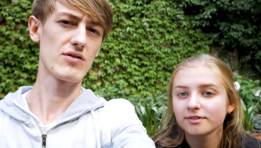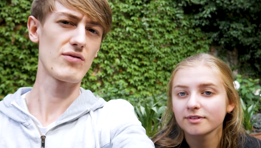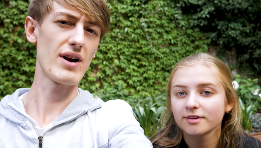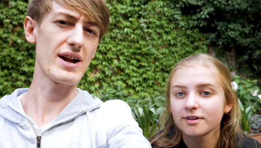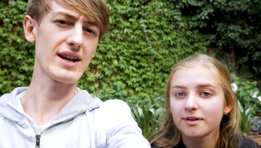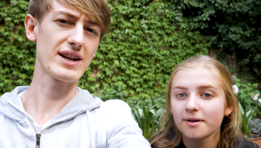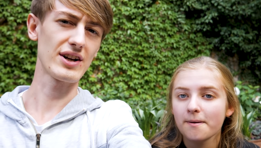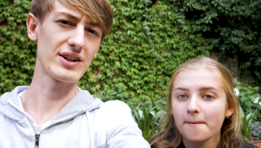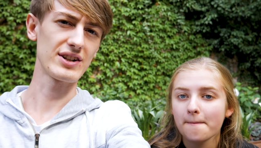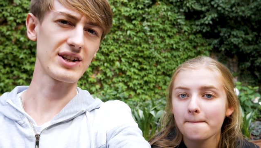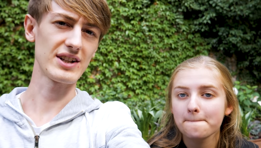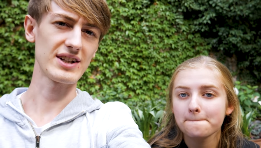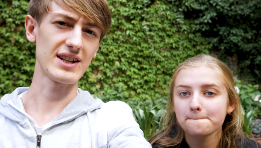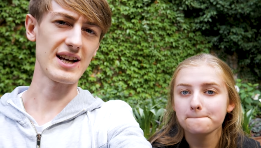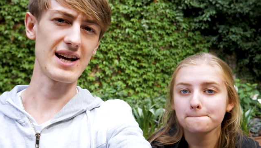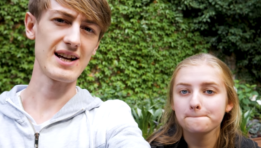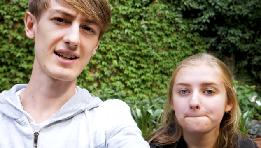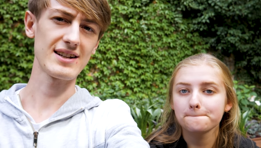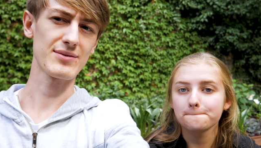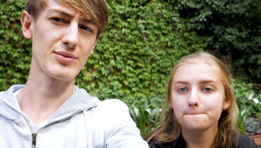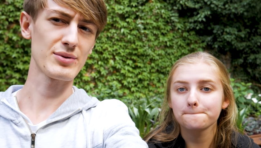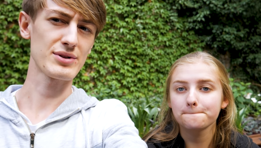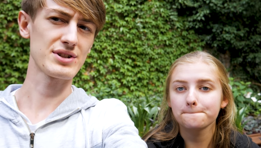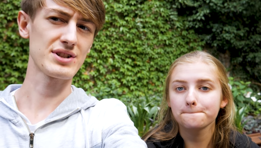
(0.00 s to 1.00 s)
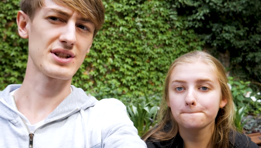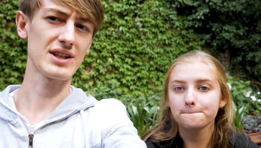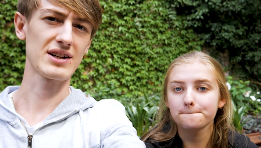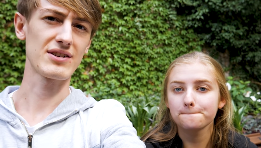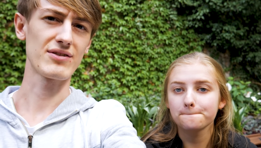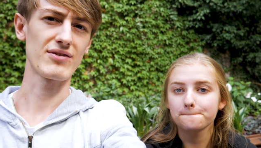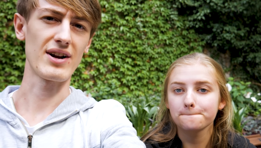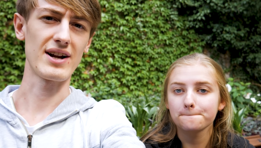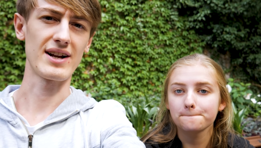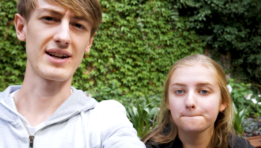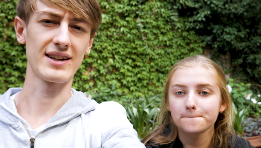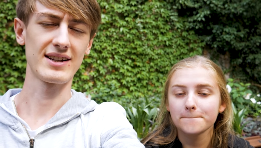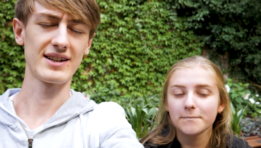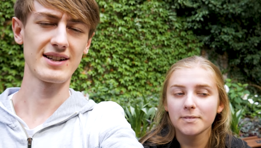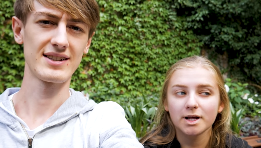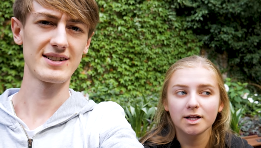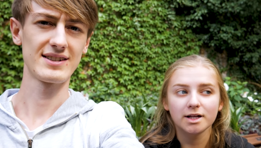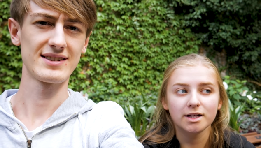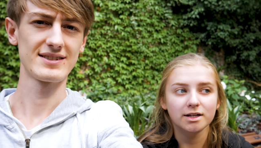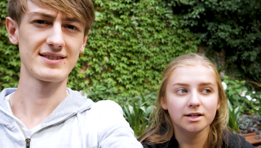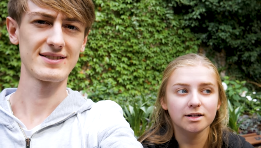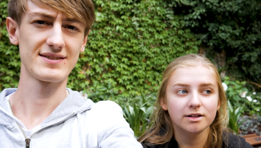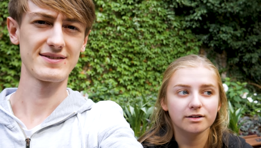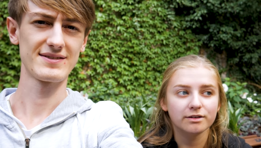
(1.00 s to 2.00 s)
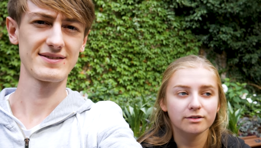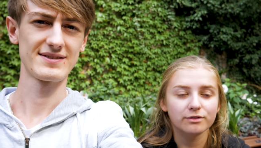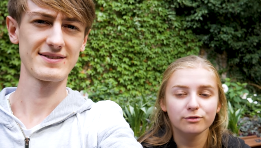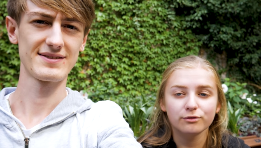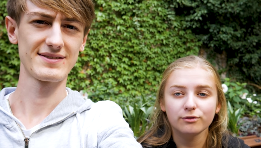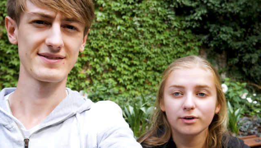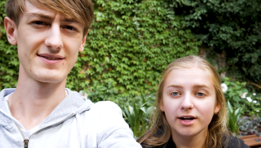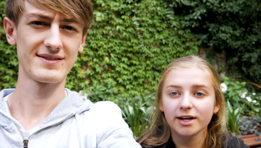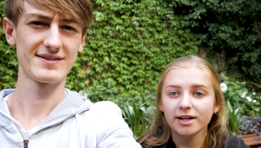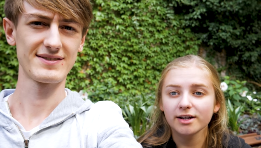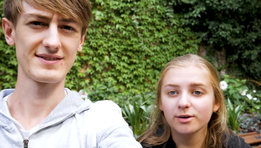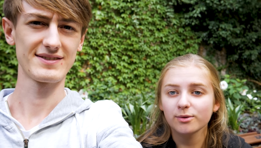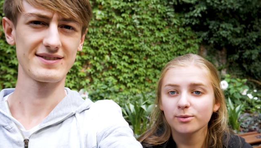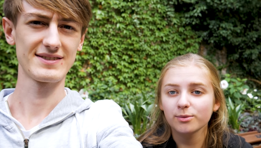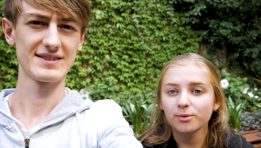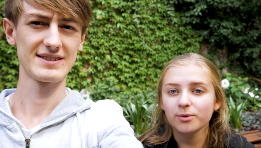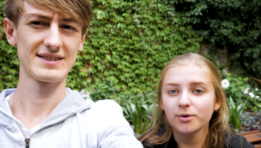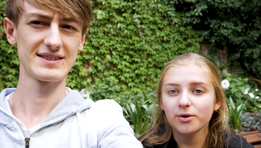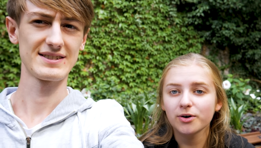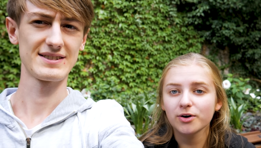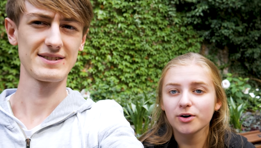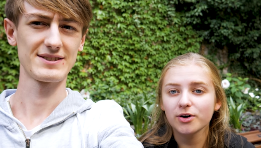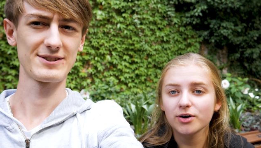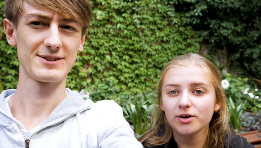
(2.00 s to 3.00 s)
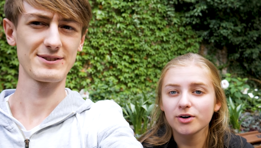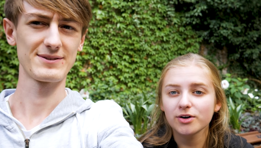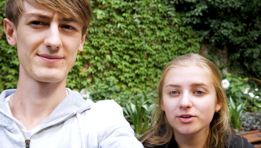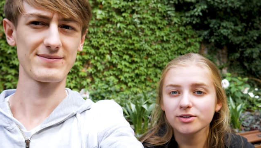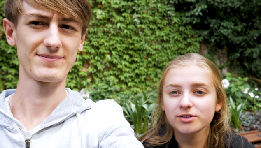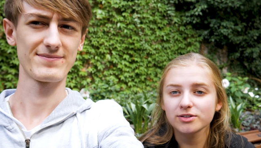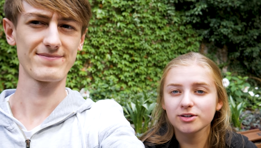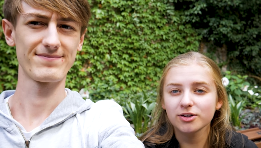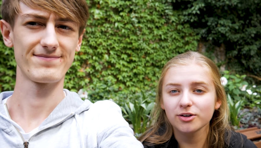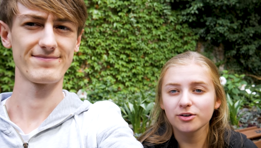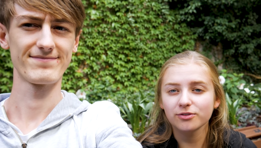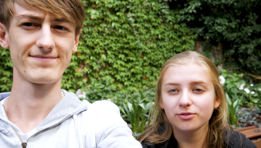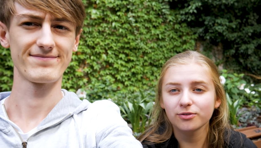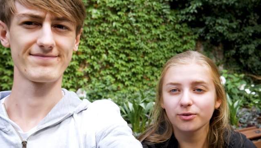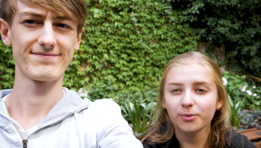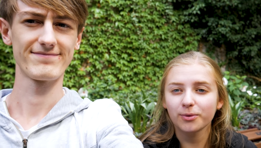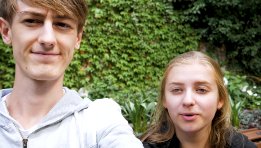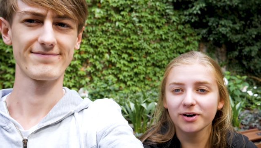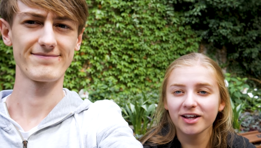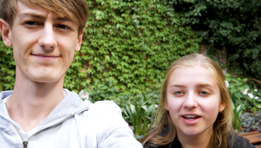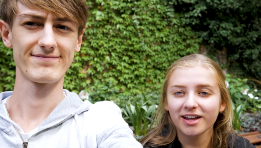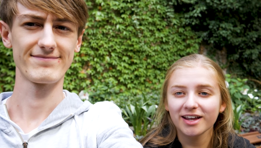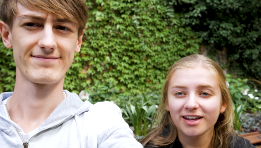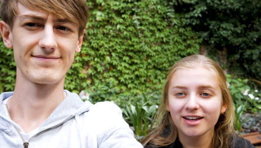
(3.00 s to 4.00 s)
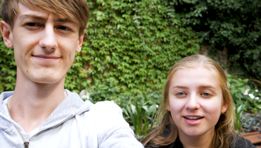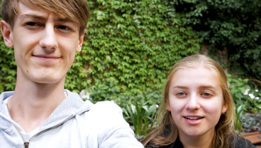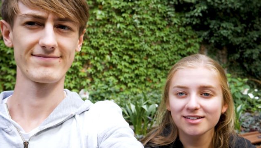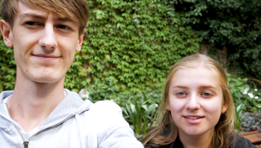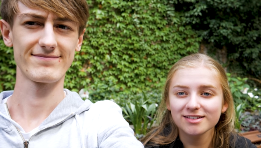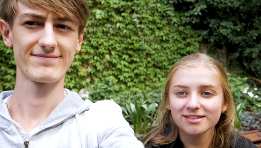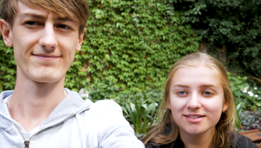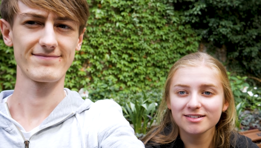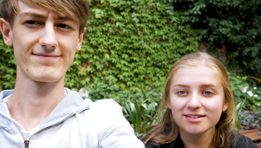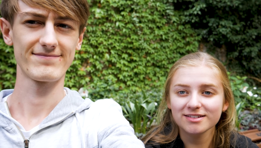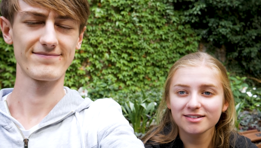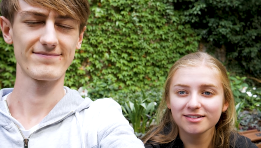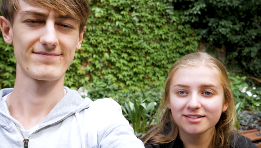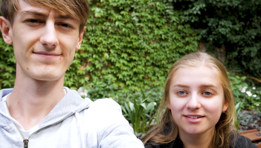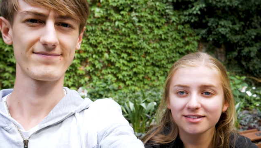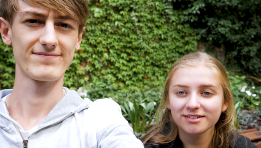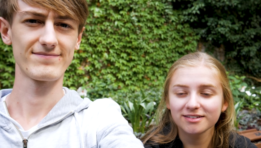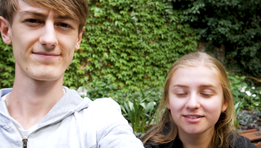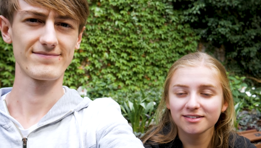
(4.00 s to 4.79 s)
Speaker 1: Raik on the other hand, what did you think of Raik?
Speaker 2: Raik was good for what it is.